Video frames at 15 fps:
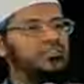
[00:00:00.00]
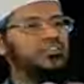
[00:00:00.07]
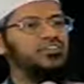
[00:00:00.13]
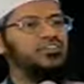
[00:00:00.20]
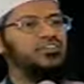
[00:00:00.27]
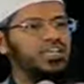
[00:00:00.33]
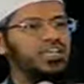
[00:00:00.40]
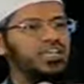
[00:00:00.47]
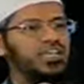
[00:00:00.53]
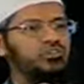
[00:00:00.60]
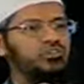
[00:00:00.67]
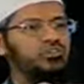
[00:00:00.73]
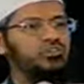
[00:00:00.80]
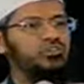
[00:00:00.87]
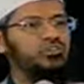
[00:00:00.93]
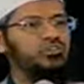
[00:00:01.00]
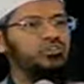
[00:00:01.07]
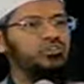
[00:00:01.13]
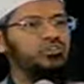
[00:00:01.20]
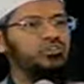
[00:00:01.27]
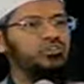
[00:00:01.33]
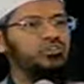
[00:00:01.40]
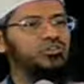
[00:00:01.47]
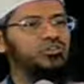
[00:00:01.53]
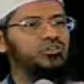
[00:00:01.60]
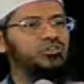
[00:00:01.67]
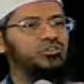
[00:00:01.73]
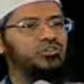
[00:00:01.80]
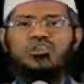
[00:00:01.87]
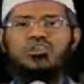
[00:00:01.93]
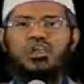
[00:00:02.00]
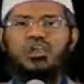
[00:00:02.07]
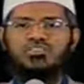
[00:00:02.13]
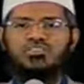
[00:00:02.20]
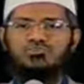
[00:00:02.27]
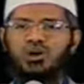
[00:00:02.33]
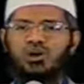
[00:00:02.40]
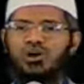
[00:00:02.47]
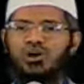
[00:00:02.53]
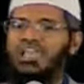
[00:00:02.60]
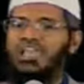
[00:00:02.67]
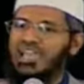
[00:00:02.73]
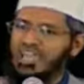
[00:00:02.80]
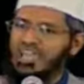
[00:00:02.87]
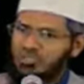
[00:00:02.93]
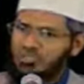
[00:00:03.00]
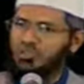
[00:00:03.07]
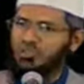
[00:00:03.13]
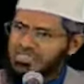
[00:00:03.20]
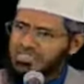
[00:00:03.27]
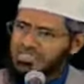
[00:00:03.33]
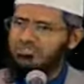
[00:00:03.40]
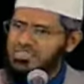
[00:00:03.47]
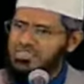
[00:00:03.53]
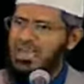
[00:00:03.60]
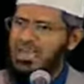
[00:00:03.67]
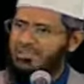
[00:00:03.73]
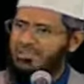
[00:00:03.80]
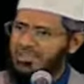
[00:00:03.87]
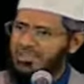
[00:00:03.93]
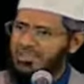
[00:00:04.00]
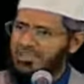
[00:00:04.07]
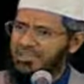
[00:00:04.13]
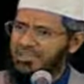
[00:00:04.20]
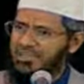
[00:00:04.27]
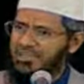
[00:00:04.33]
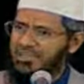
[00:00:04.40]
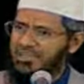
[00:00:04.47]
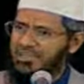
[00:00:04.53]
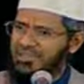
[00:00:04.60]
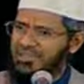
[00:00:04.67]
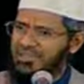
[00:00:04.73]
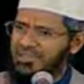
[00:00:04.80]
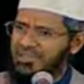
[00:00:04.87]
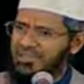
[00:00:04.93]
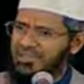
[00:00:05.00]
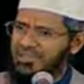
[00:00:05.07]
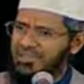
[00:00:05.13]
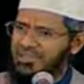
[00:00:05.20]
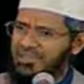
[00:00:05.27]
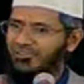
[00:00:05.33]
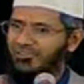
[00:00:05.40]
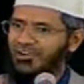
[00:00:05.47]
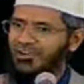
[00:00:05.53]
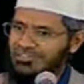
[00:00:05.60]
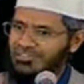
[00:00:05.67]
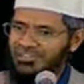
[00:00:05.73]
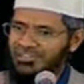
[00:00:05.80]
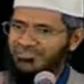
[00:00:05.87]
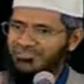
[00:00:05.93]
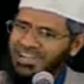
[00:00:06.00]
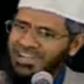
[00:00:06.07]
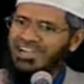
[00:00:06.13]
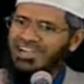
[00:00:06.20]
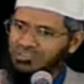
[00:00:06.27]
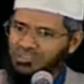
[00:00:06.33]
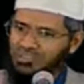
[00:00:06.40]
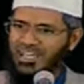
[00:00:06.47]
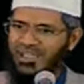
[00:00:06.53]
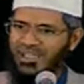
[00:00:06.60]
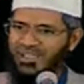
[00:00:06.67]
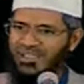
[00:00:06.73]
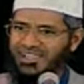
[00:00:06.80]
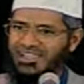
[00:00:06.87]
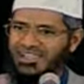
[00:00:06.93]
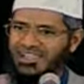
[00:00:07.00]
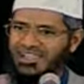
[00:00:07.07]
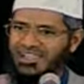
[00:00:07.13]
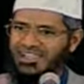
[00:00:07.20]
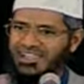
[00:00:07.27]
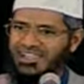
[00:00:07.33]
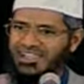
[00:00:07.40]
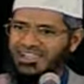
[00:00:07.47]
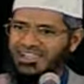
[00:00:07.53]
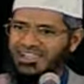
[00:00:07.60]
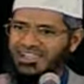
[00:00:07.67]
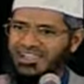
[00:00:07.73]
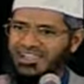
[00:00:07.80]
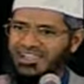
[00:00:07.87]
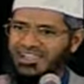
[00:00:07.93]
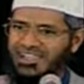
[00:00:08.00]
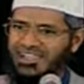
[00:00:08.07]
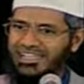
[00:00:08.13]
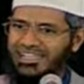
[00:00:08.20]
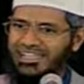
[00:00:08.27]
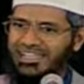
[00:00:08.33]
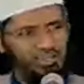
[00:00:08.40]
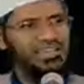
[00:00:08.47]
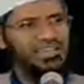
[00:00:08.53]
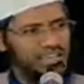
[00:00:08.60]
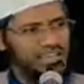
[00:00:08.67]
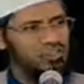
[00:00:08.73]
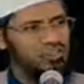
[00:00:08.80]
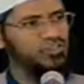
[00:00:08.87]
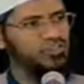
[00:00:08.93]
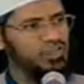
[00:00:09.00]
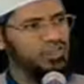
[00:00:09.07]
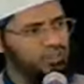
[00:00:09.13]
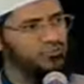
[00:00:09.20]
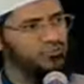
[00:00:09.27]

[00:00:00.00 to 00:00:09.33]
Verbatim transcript: The first verse only told you there is loss and profit. Loss is more. Even today the verse is applicable. That verse is even correct today. Even in intoxicants today,